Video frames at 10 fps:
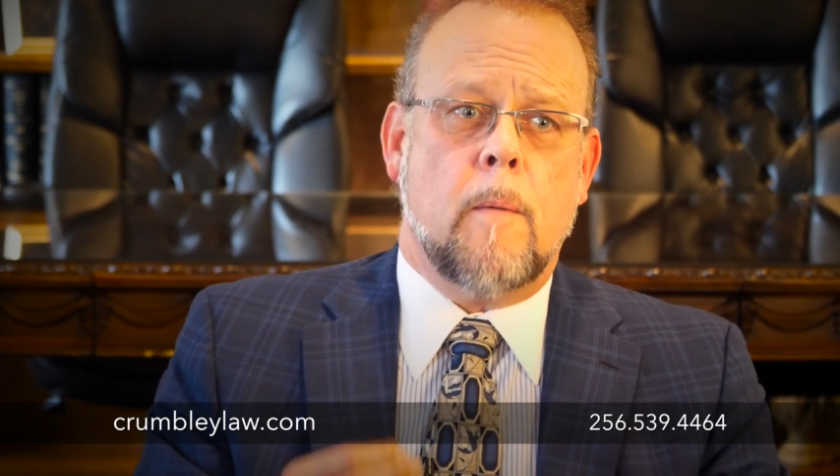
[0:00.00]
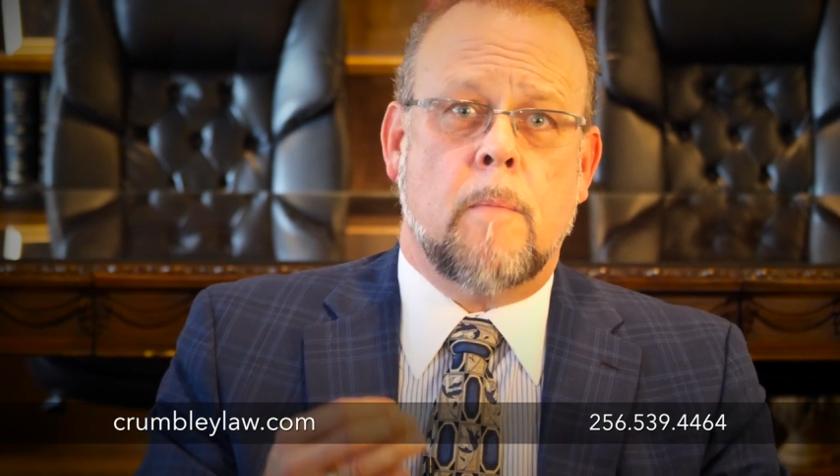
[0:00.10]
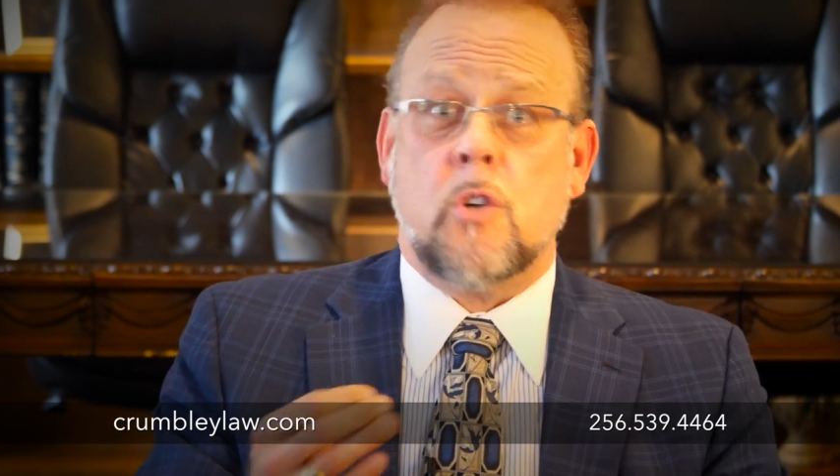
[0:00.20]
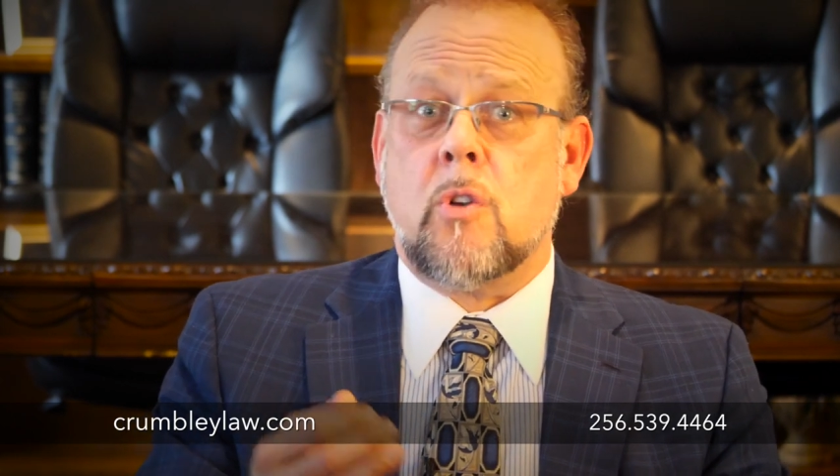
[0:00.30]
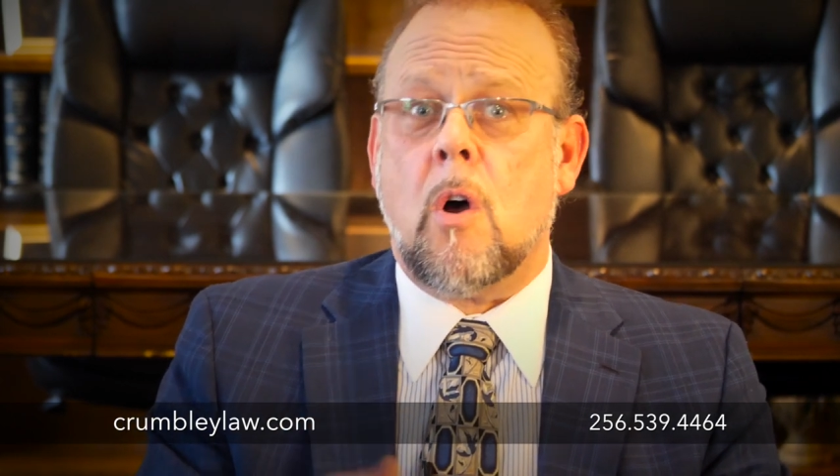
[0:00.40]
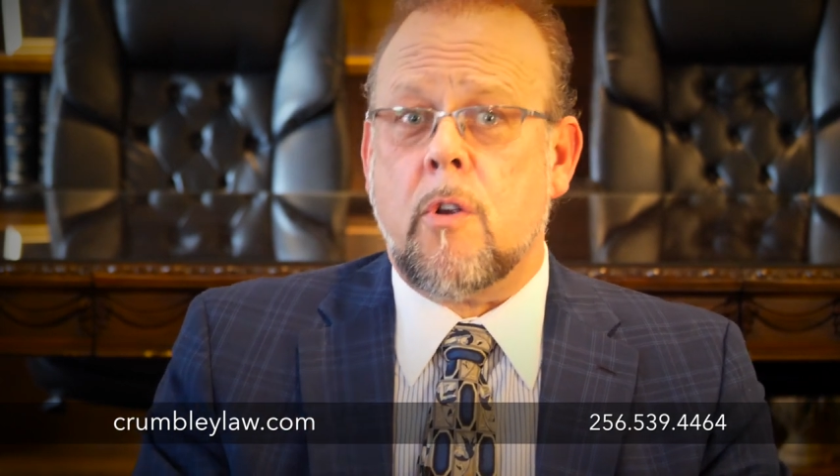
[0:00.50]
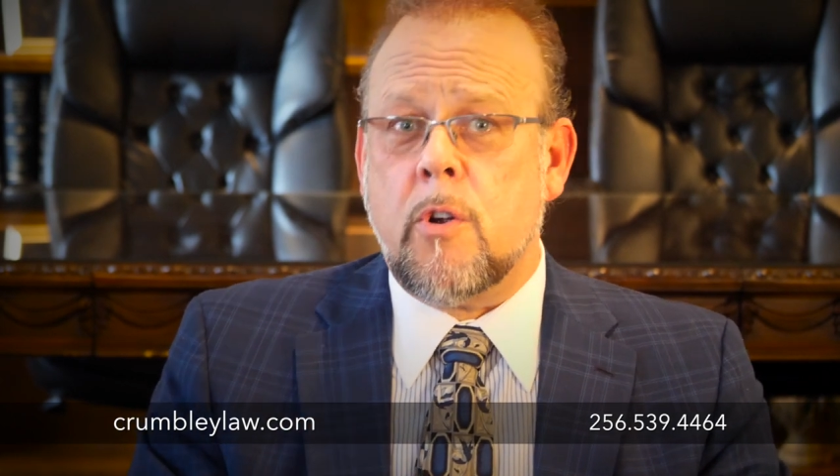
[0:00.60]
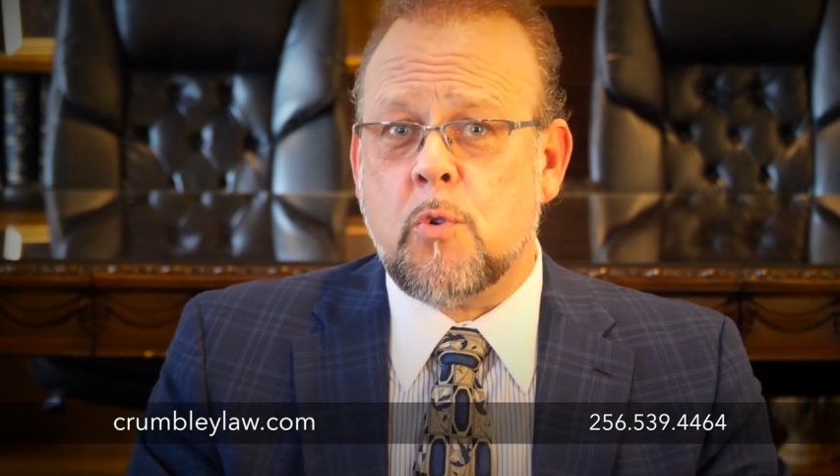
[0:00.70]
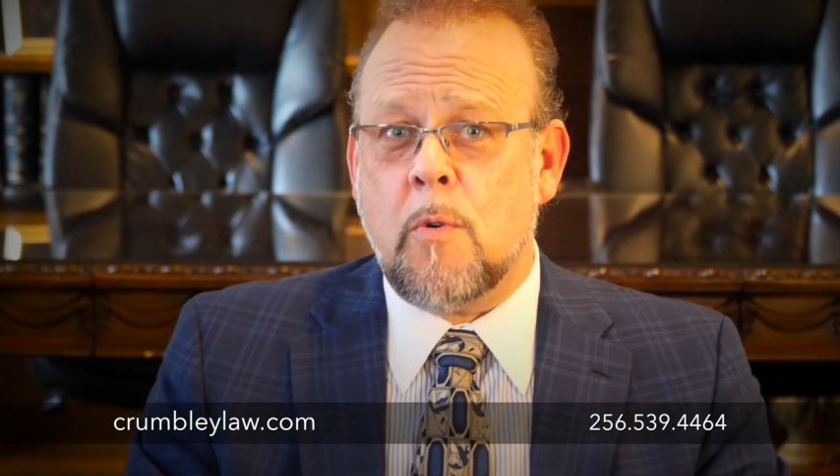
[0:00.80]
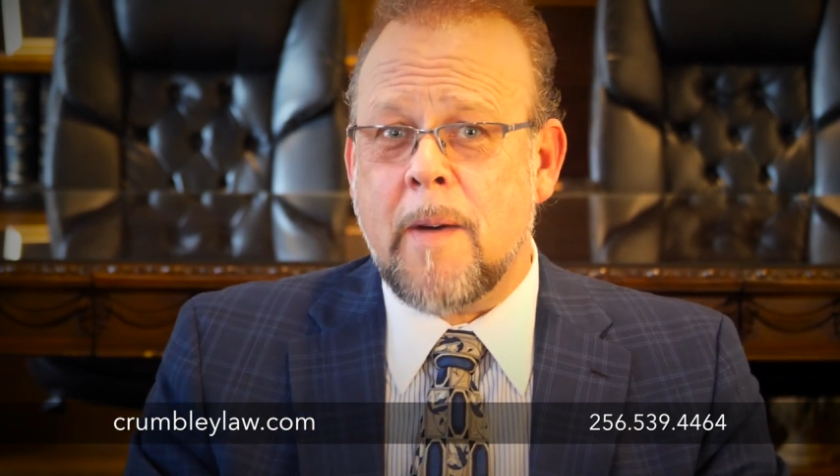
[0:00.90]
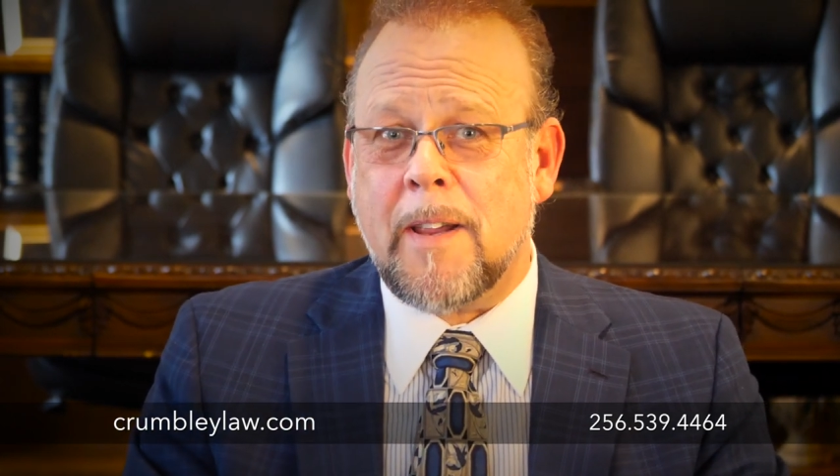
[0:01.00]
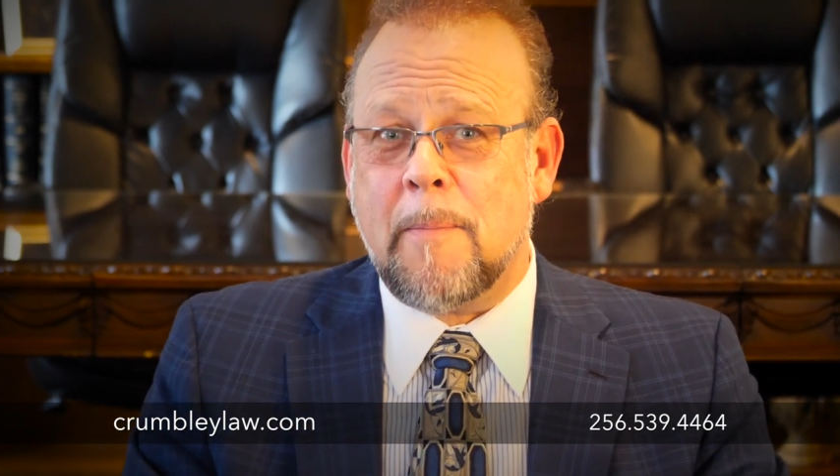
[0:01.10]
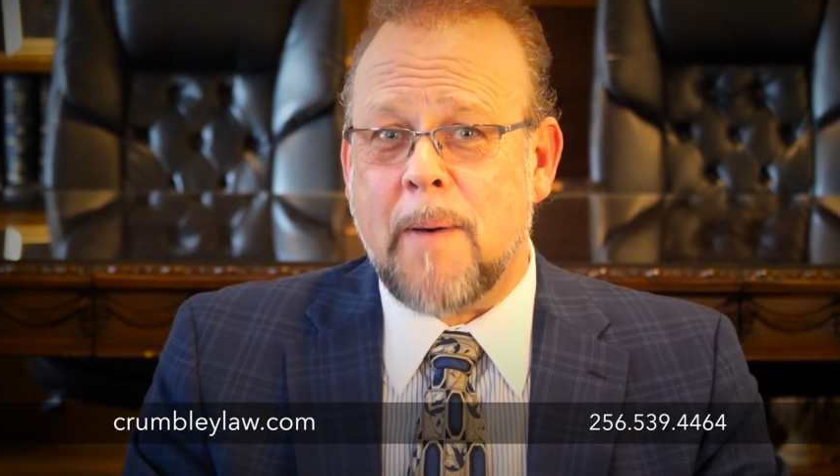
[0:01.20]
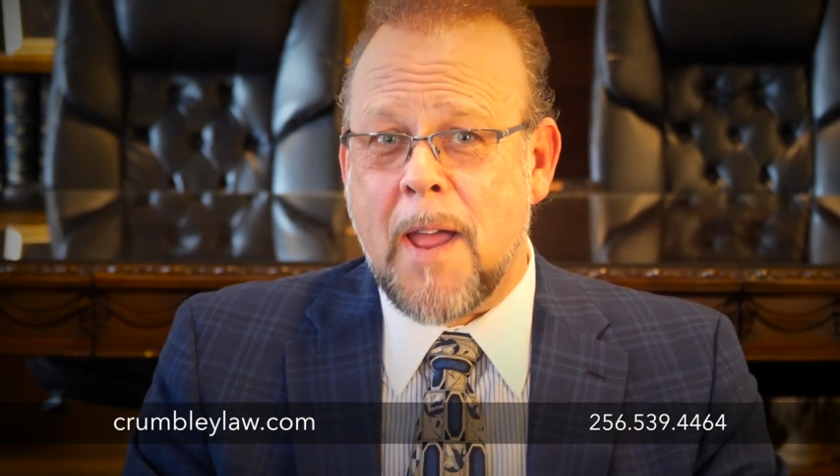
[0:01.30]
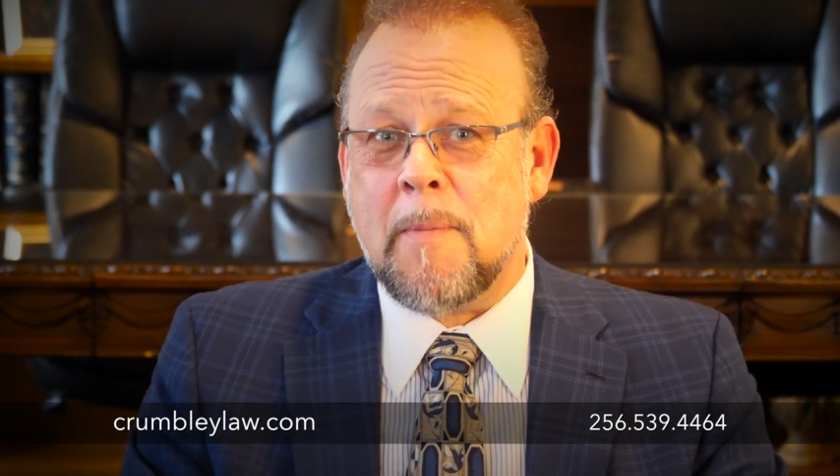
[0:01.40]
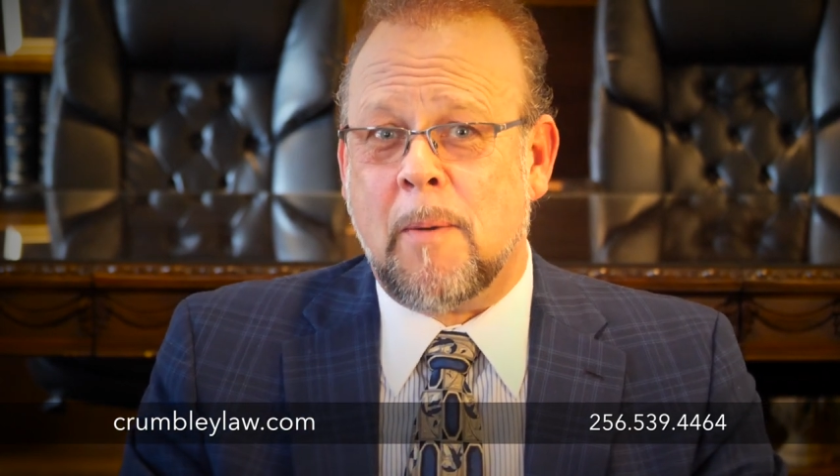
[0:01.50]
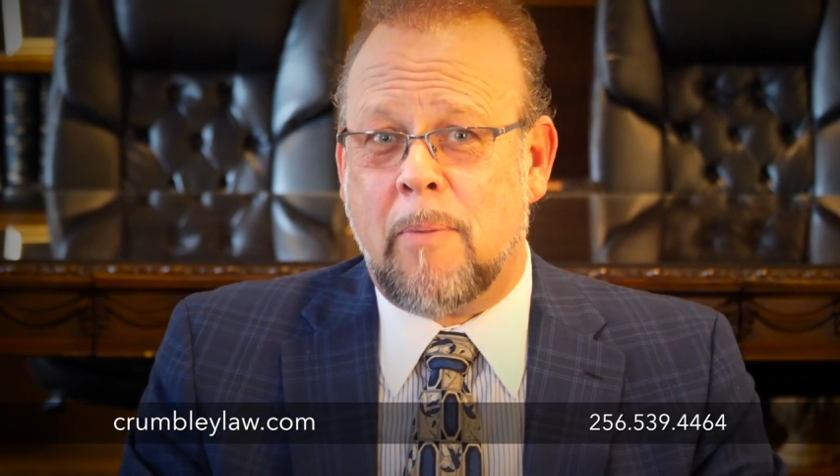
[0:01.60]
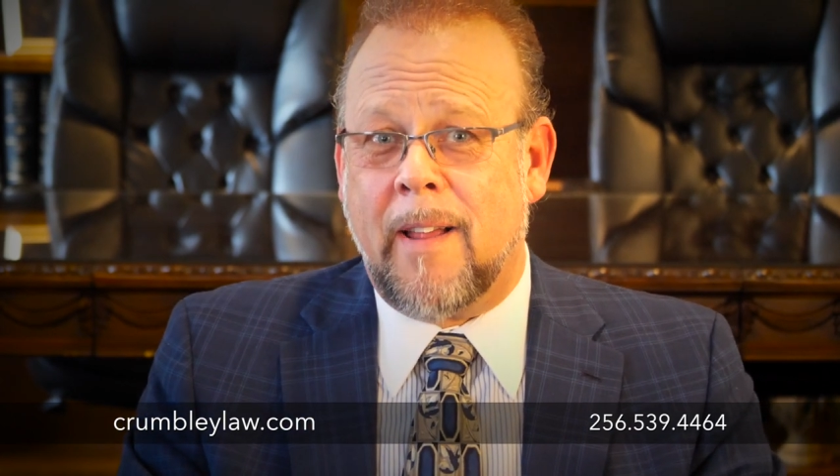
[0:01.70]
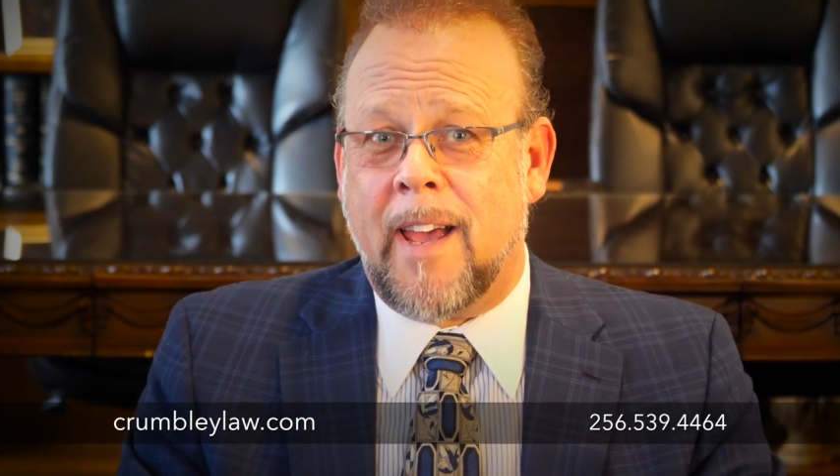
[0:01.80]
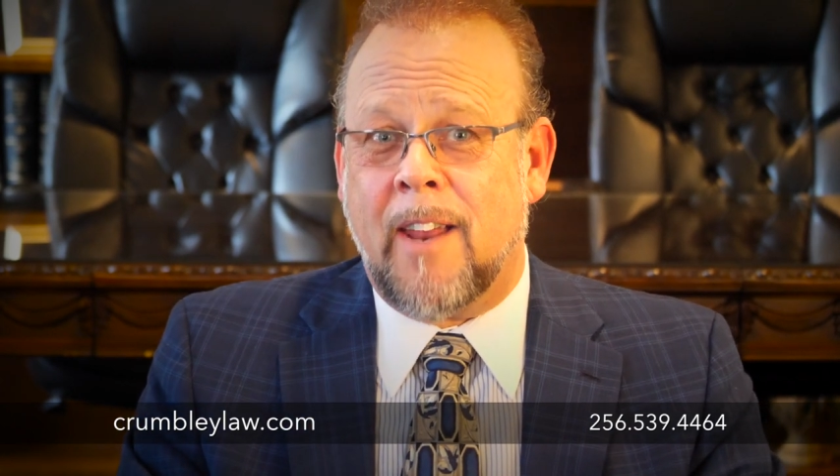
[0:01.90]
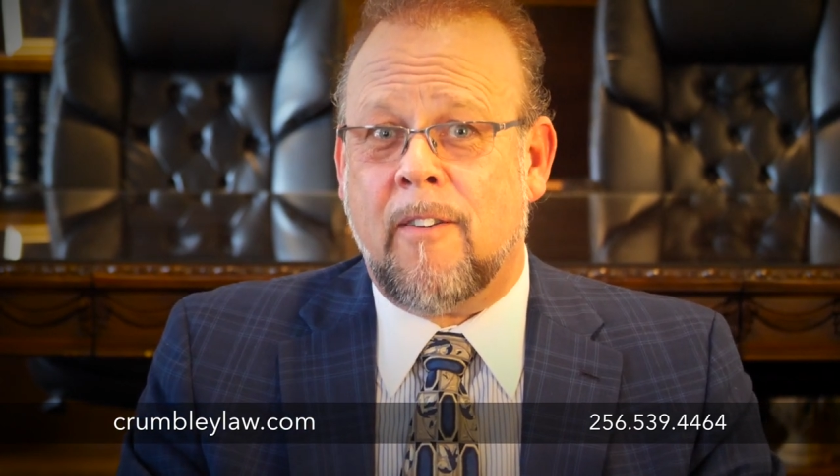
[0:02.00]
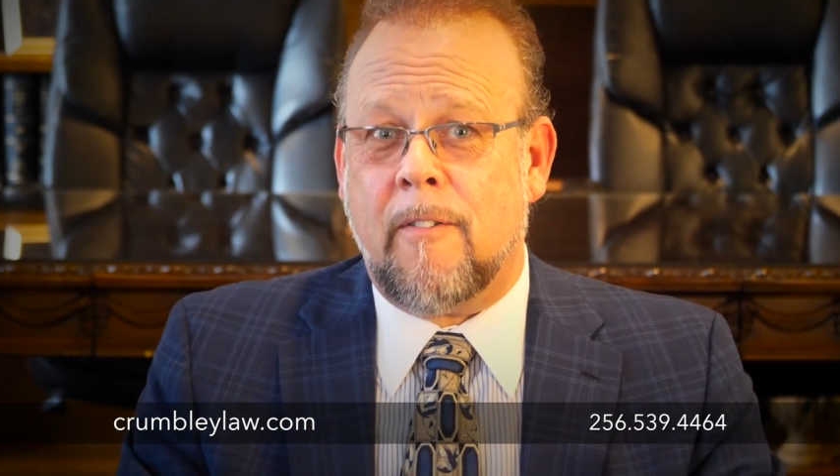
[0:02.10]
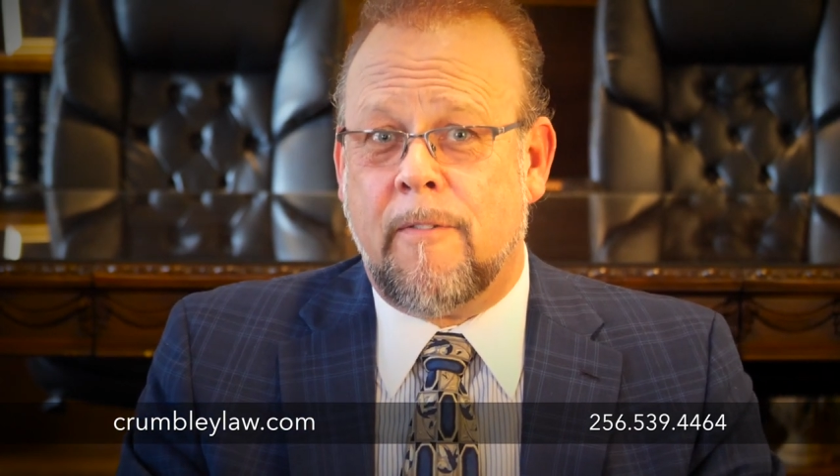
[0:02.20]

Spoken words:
Most lawyers will make a payment plan